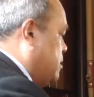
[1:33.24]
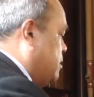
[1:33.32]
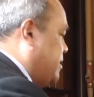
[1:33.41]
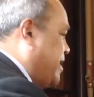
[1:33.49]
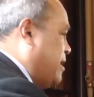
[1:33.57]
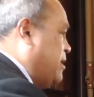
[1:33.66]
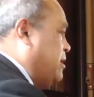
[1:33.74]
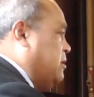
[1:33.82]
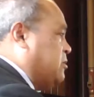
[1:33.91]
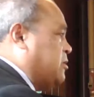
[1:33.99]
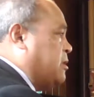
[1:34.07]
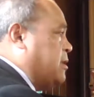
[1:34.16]
standing
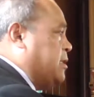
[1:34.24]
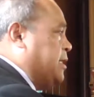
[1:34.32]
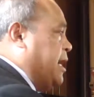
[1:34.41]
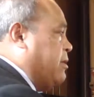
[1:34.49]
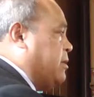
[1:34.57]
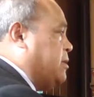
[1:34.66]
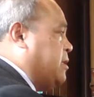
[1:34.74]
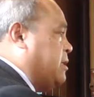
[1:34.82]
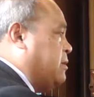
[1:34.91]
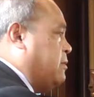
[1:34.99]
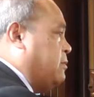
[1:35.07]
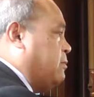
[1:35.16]
in solidarity